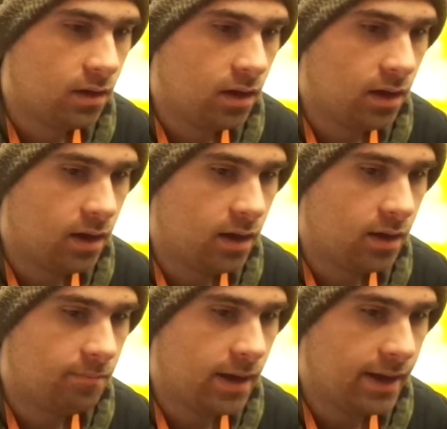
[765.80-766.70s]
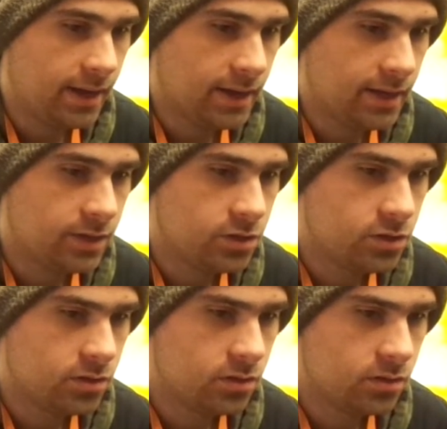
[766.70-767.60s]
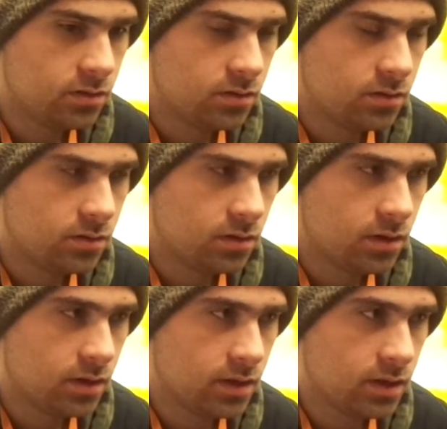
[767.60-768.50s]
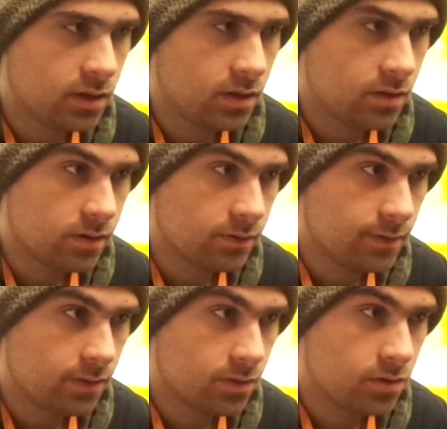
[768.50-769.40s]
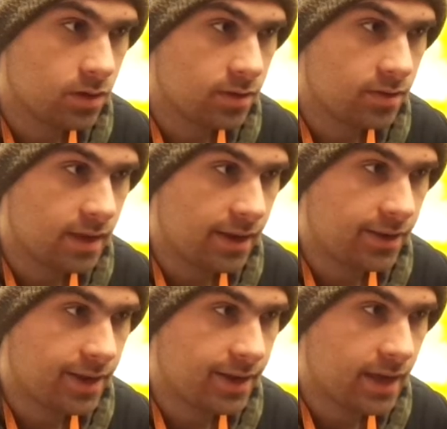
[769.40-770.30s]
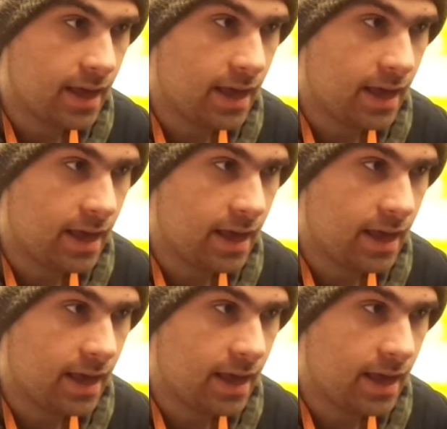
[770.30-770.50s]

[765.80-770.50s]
I had a Naruto photo shoot on Saturday